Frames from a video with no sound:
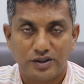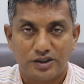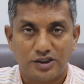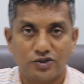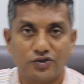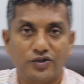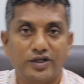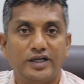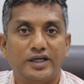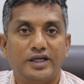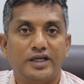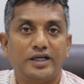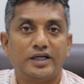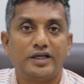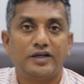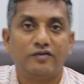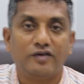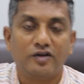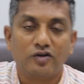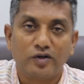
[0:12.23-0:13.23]

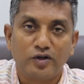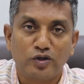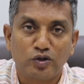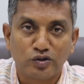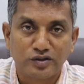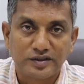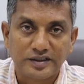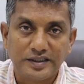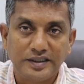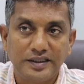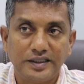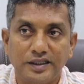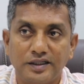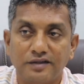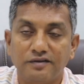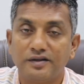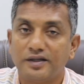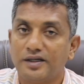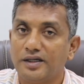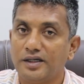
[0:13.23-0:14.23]
Today we are going to see
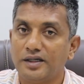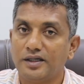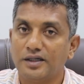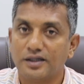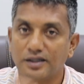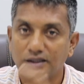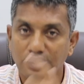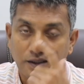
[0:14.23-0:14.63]
a very